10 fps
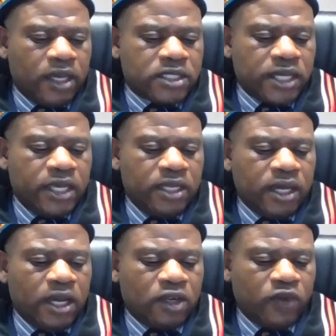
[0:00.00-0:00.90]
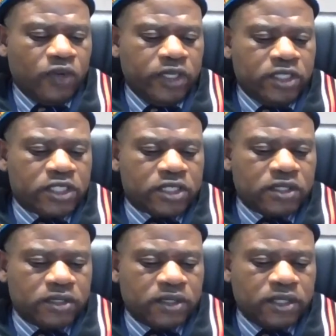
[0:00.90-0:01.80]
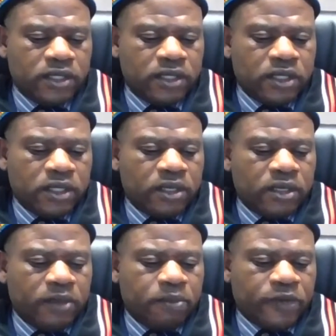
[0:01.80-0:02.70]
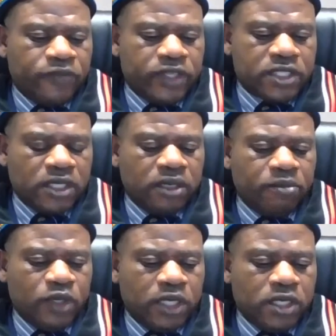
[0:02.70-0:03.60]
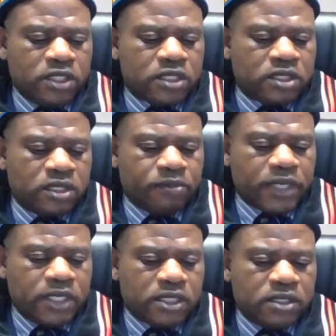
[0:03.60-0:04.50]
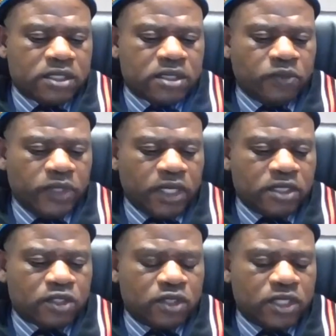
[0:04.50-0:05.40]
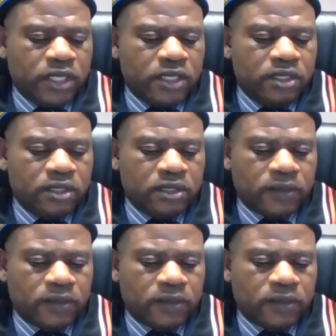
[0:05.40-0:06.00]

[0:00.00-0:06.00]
As I acknowledge Professor Mola's presence with us today